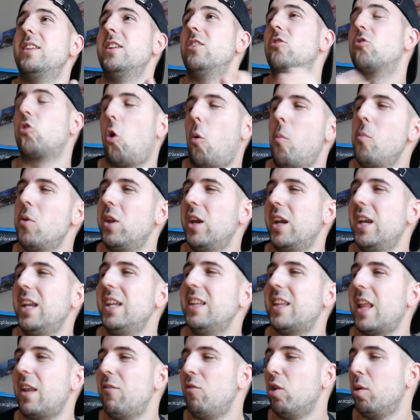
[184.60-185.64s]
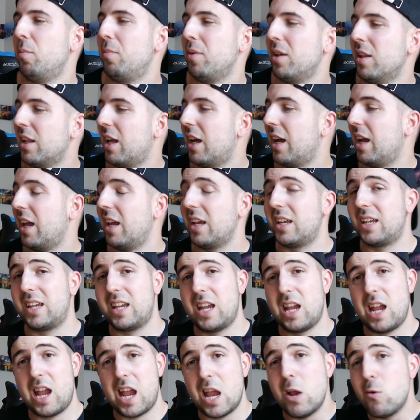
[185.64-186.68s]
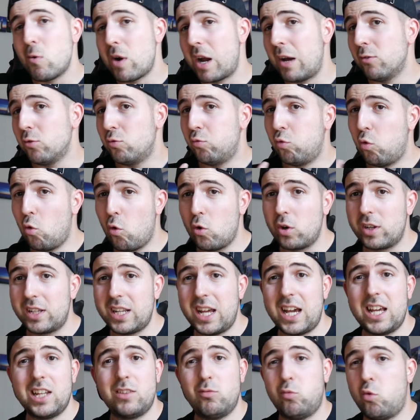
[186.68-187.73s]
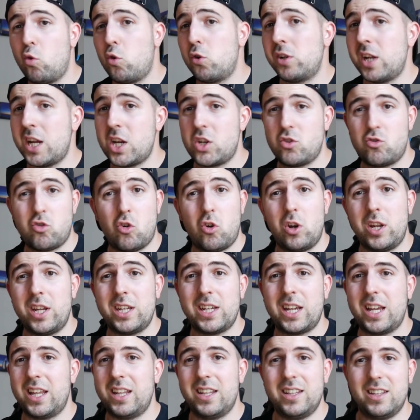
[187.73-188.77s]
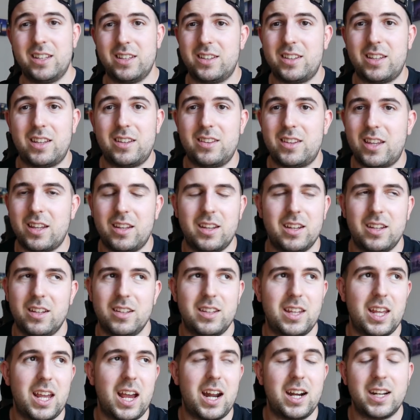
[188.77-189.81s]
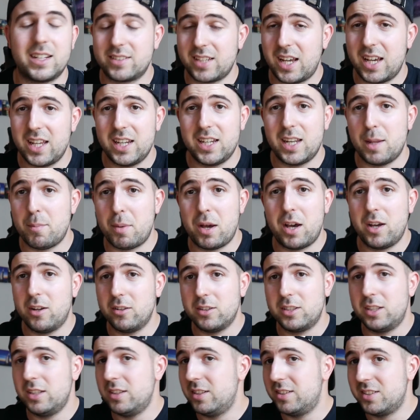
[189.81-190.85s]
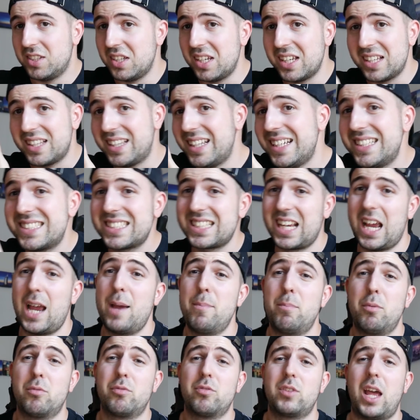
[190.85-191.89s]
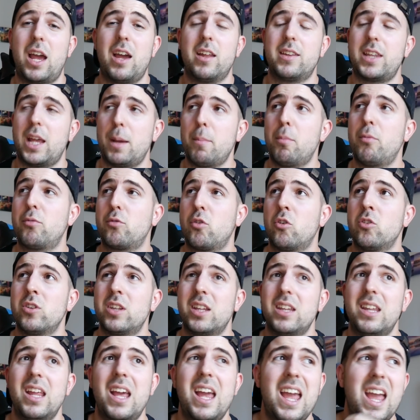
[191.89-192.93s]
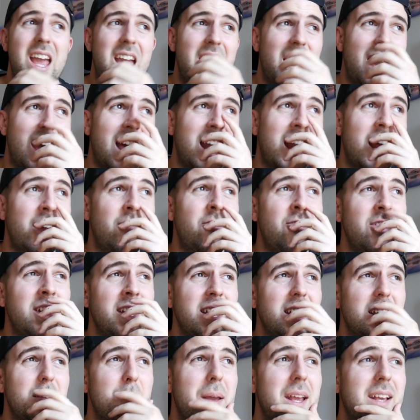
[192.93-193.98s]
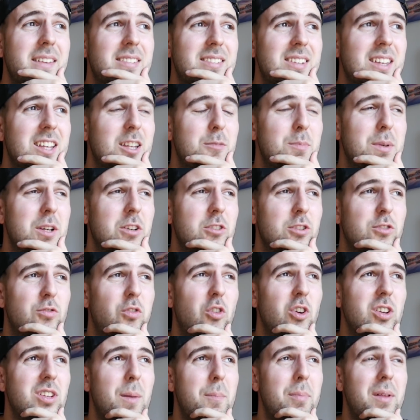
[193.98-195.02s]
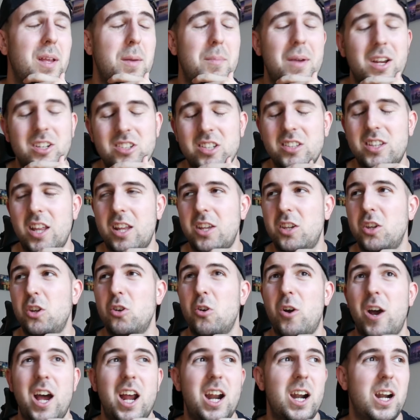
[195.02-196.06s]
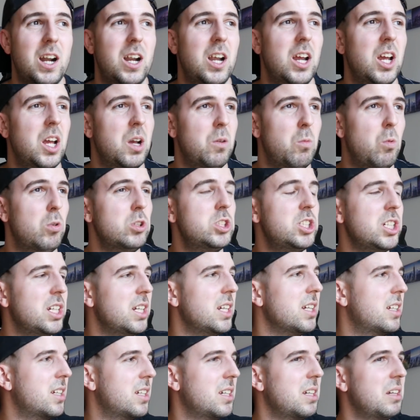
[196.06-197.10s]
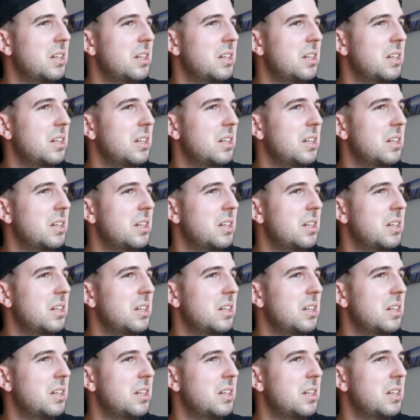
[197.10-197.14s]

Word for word: this community that will be like around Fortnite, Fortnite trolling, and they they are excited about seeing this type of type of content. And I think it makes sense because, for example, imagine that you are watching